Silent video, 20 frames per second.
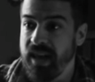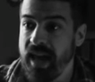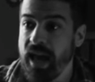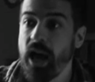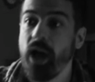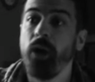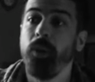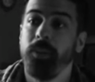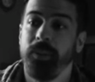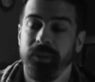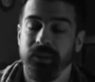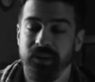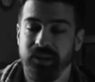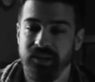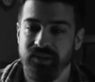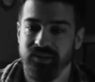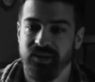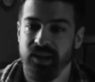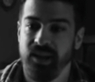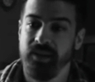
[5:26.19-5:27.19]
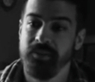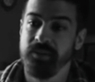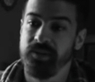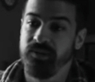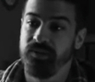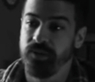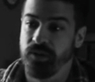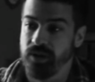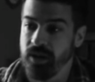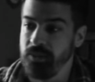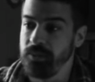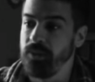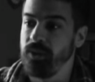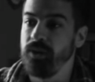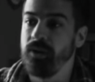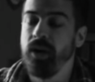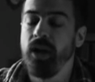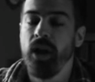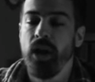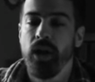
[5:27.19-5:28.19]
help in times of
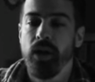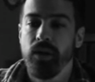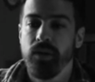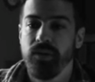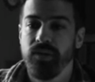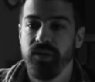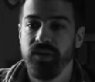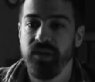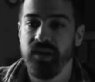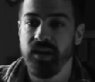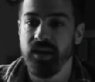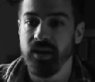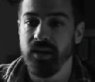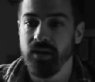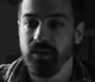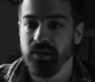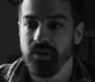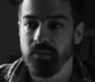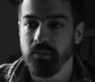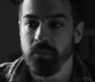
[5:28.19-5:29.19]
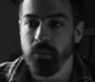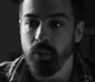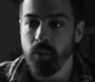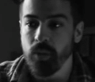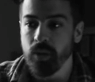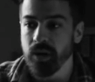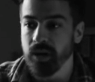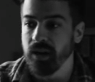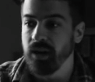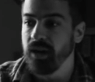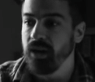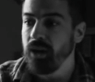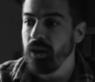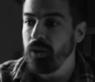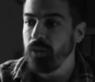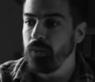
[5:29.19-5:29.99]
trouble, the more